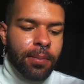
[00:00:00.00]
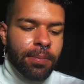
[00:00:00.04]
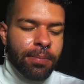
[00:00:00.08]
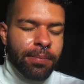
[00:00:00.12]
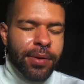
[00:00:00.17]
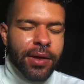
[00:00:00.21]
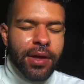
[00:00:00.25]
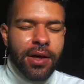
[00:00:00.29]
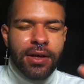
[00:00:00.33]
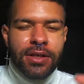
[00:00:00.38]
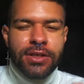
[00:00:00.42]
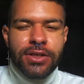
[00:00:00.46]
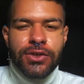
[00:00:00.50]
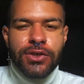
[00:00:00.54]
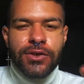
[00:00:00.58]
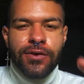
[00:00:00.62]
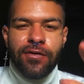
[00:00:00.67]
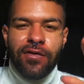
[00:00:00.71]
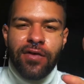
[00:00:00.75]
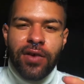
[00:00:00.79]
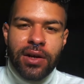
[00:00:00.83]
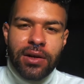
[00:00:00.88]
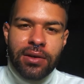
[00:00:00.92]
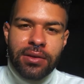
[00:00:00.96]
because you're
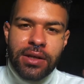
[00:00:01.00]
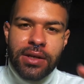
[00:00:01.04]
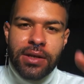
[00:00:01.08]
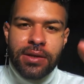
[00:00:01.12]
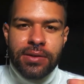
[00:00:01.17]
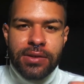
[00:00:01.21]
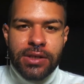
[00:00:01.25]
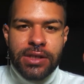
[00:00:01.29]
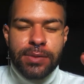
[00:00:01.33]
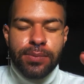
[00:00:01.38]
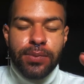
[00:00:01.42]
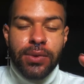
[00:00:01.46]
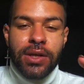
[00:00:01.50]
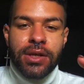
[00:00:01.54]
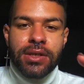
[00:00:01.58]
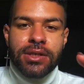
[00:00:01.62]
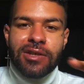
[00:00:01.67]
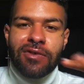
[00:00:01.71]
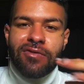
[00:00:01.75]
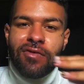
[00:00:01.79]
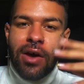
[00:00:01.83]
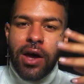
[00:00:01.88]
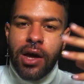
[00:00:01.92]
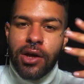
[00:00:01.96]
finally in this place
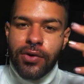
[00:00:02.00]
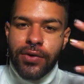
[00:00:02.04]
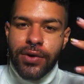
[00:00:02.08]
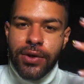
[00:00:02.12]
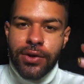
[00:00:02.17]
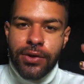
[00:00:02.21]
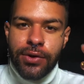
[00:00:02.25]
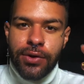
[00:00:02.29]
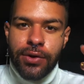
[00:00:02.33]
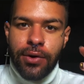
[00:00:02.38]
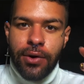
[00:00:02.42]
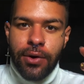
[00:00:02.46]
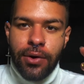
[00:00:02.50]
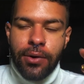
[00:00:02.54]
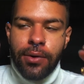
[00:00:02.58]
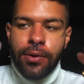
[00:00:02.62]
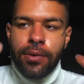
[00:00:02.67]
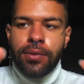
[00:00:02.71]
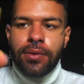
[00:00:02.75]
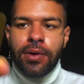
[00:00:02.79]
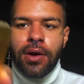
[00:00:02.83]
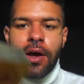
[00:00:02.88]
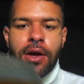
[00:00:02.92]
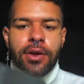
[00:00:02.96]
of honoring your
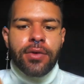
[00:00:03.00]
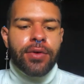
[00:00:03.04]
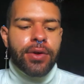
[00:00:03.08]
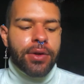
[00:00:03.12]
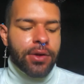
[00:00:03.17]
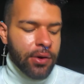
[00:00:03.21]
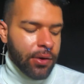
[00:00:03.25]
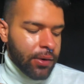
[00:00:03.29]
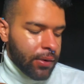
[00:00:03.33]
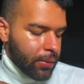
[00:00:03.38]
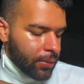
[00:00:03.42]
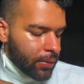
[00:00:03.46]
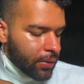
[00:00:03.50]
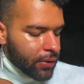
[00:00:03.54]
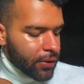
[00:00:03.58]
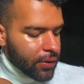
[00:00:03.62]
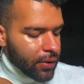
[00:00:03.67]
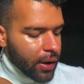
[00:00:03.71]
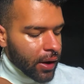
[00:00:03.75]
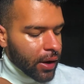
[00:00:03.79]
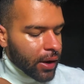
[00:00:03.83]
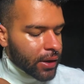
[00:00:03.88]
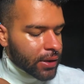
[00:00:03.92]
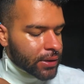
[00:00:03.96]
own, honoring your own
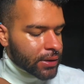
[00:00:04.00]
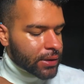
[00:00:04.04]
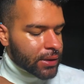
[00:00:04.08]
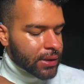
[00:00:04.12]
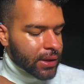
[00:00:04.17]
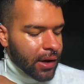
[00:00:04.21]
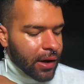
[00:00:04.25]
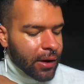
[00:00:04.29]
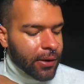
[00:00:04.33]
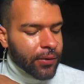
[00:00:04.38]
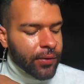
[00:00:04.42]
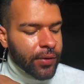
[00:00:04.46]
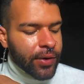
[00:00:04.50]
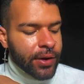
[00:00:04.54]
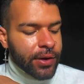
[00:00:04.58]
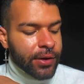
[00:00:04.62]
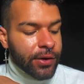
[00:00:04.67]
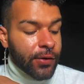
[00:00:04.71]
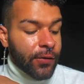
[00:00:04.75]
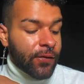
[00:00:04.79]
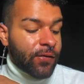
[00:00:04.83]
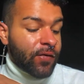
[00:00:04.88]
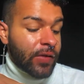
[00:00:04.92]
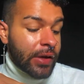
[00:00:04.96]
thoughts, honoring
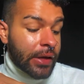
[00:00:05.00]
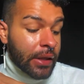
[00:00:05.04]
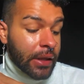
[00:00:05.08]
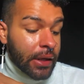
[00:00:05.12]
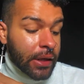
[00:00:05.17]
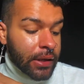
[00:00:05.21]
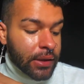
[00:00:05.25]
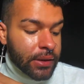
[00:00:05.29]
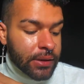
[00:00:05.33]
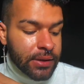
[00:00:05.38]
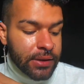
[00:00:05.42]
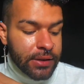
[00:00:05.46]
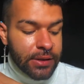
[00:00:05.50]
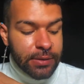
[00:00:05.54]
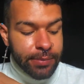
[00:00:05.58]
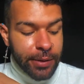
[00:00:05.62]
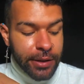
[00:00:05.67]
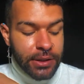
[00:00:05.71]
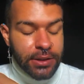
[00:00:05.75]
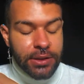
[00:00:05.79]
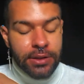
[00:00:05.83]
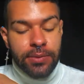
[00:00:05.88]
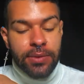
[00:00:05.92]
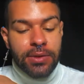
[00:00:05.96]
your feelings,
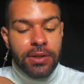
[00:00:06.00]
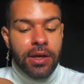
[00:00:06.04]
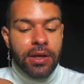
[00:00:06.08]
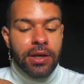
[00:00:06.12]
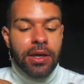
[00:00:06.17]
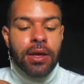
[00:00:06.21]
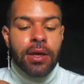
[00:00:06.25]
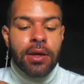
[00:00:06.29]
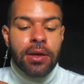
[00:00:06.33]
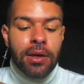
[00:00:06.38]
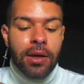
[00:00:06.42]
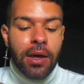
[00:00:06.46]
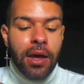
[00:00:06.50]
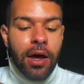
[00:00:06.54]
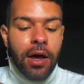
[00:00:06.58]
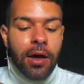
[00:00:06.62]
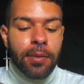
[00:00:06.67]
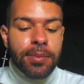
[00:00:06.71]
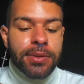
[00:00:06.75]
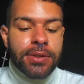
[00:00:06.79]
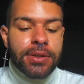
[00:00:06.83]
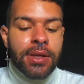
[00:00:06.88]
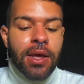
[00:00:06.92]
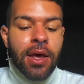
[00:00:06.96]
especially with that King of
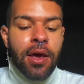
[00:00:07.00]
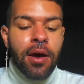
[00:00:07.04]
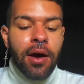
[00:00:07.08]
Cups,